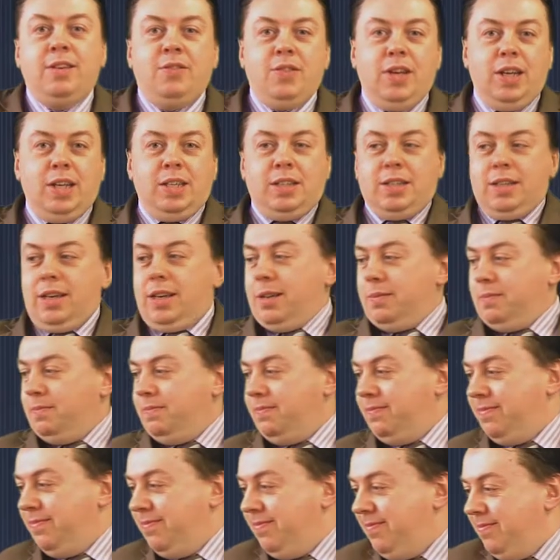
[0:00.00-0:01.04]
Thanks, sir.
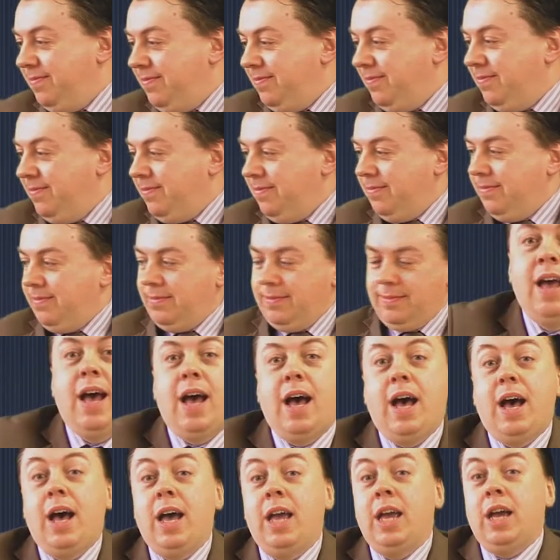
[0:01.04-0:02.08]

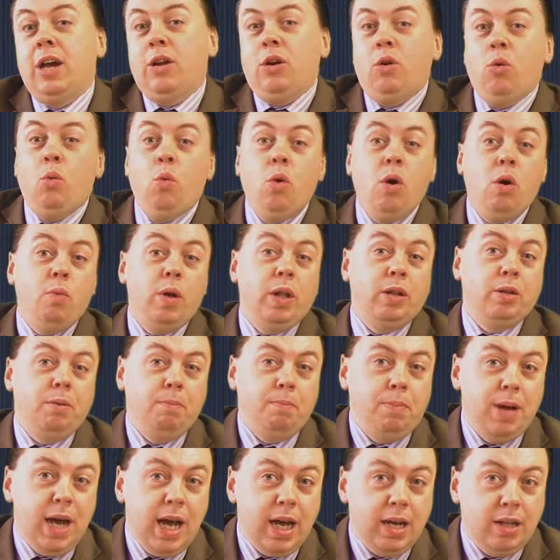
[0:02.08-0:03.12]
Hi and a warm welcome
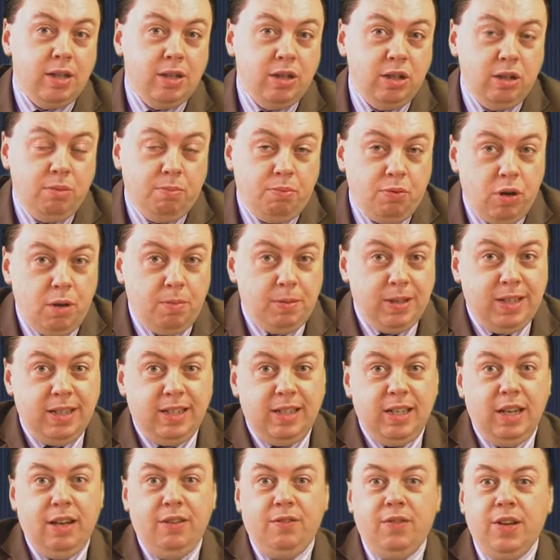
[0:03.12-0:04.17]
back to Property
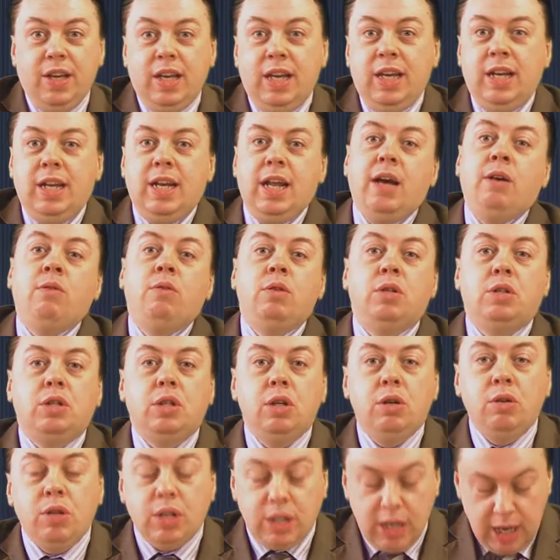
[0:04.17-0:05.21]
T V. Now
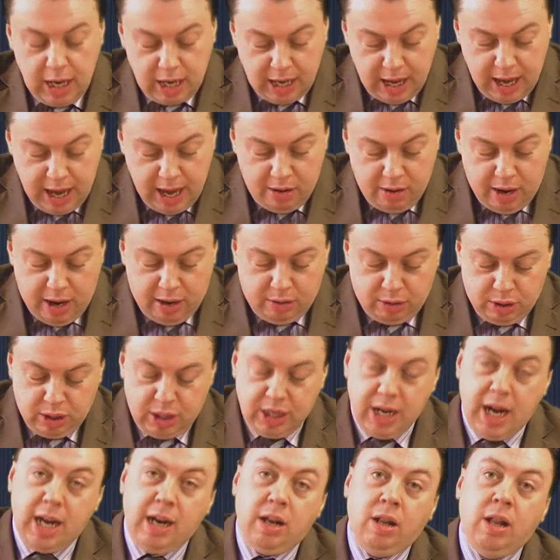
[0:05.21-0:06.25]
do check out our
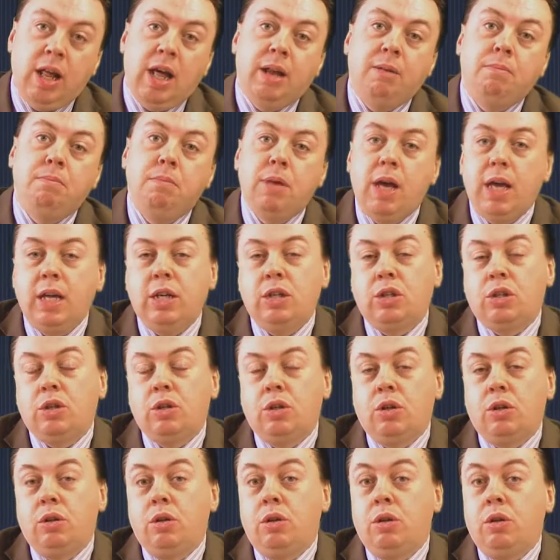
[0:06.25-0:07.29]
channel and make
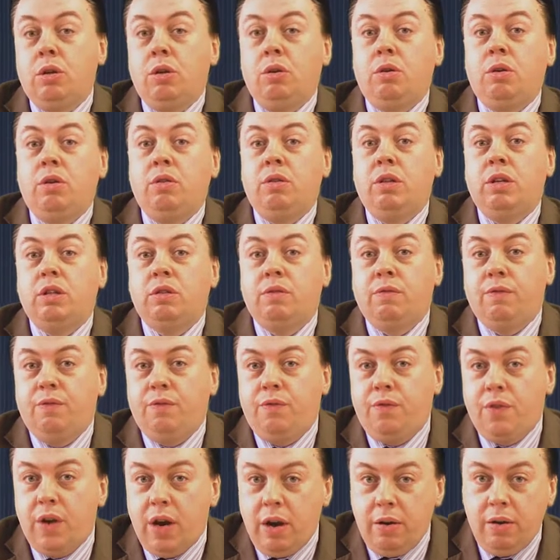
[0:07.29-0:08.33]
sure that you do this
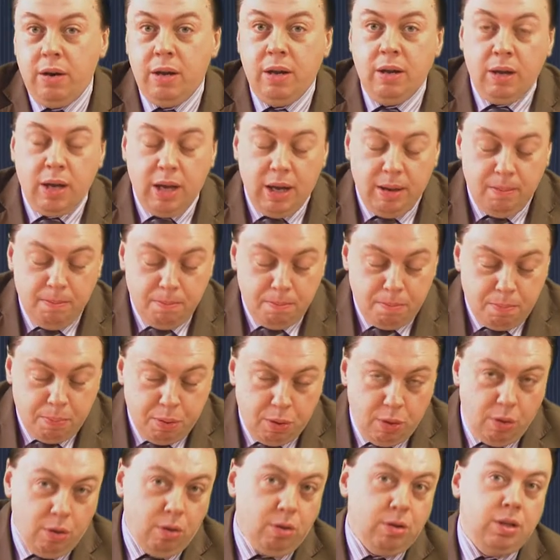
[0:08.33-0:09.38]
very
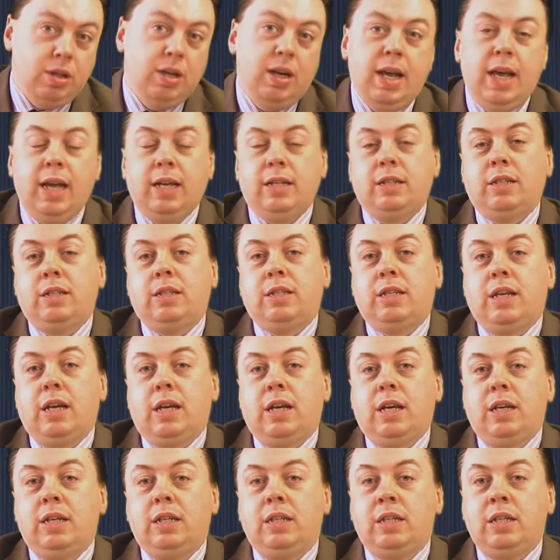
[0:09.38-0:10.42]
important
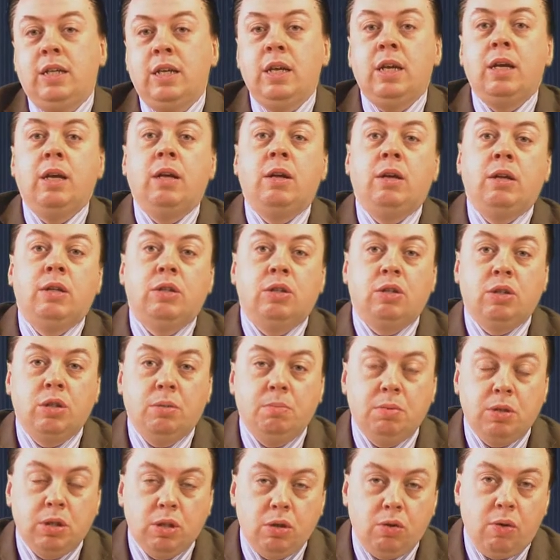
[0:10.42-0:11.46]
exercise.
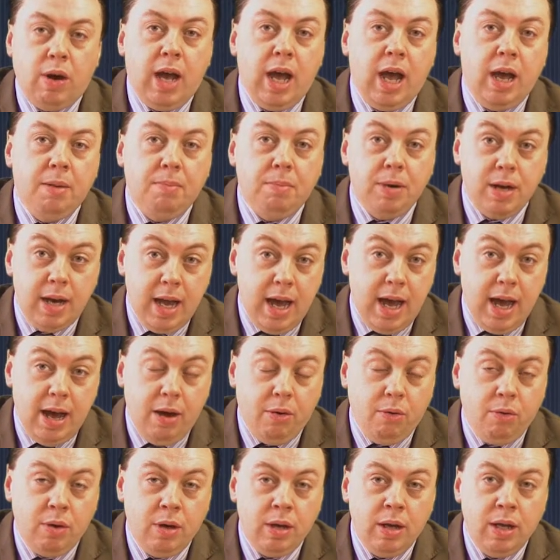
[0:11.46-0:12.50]
Subscribe
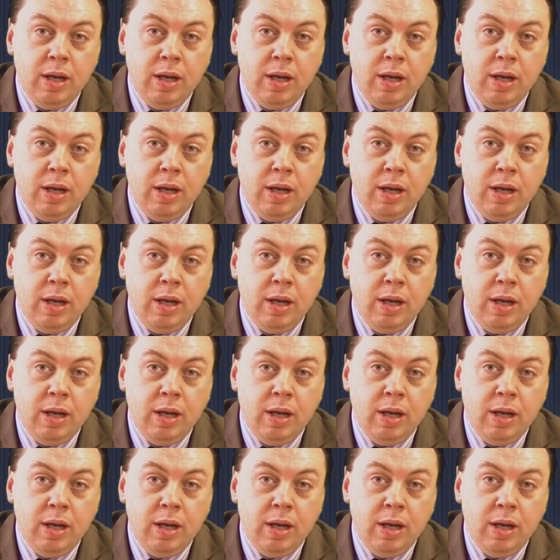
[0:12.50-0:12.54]
now.